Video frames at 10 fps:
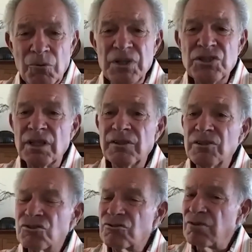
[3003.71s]
We said
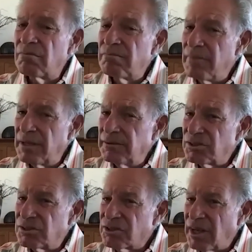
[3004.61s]
there's tremendous
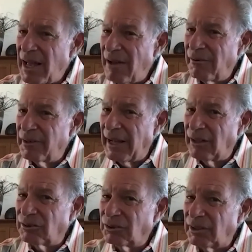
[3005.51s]
talent out
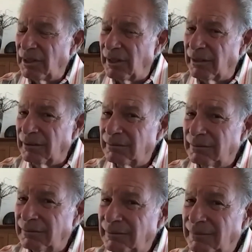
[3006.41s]
there.
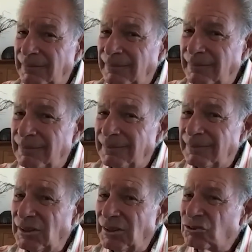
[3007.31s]
There's
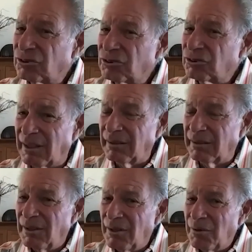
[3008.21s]
tremendous talent out
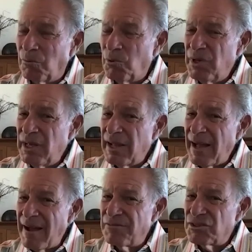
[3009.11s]
there. We
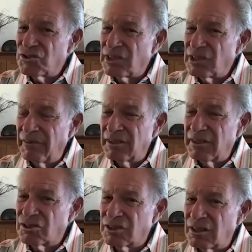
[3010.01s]
have the selling
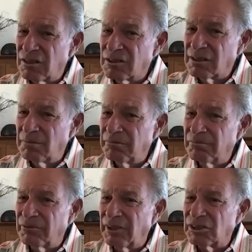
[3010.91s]
system. Let's
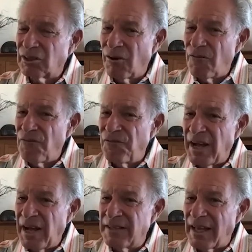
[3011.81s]
go find that
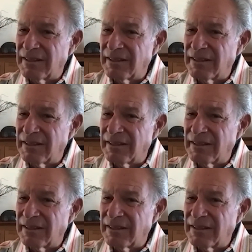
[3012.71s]
talent.